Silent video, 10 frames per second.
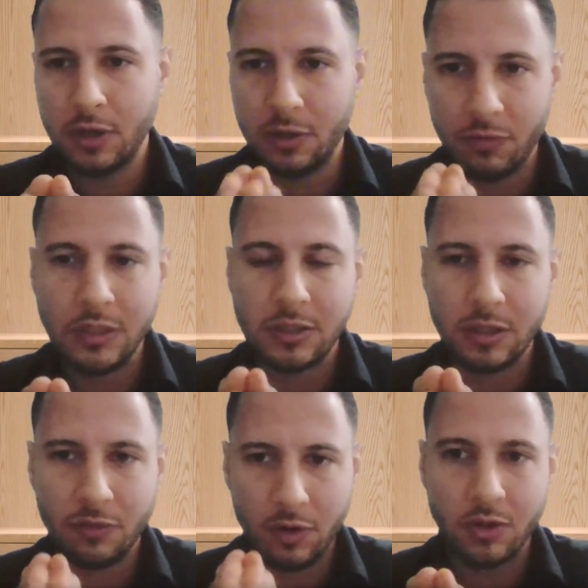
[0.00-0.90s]
investing
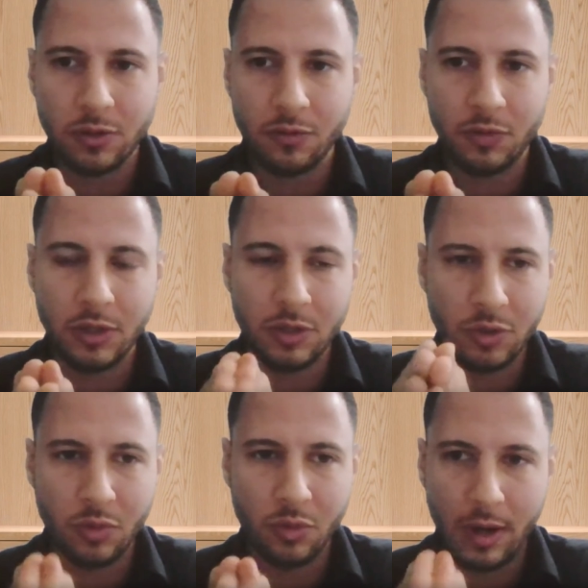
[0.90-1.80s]
philosophy
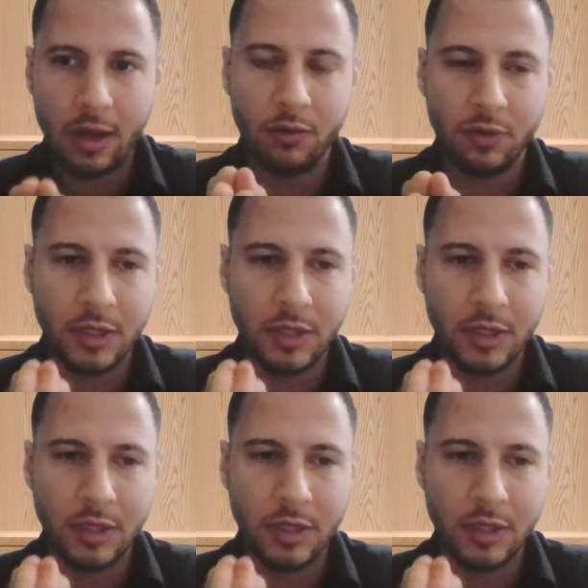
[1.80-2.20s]
you have